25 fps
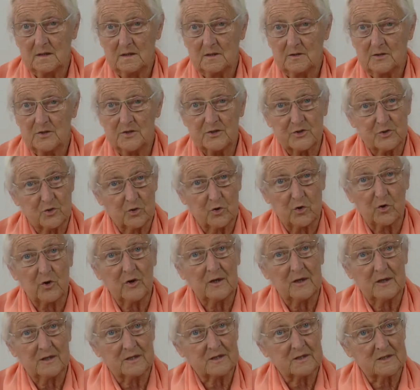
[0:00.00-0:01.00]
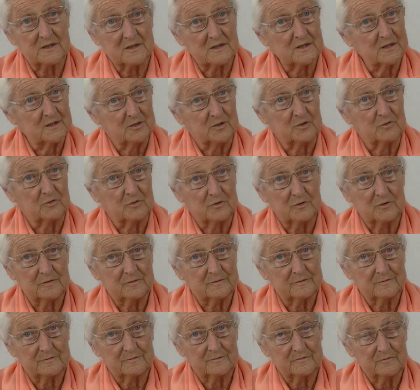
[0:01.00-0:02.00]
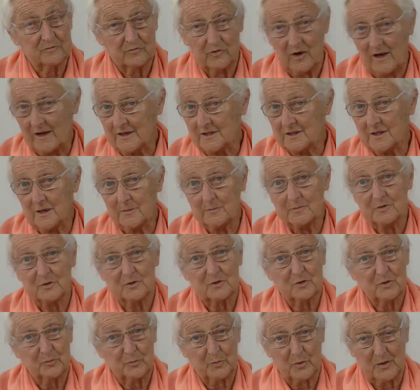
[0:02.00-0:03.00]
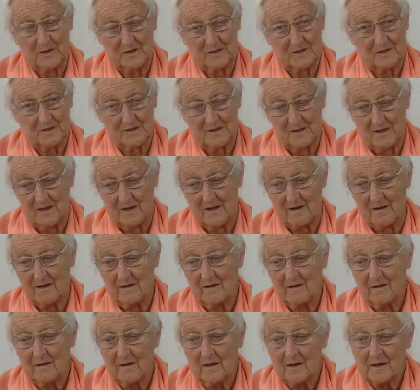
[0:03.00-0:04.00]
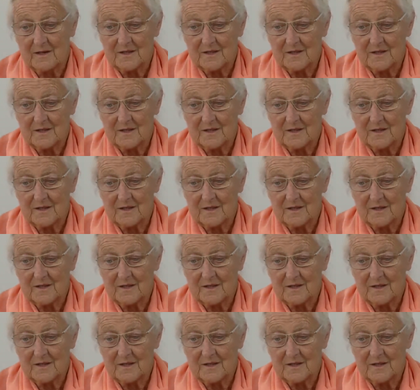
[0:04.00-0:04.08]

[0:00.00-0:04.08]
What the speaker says: the story has continued right up to the present day.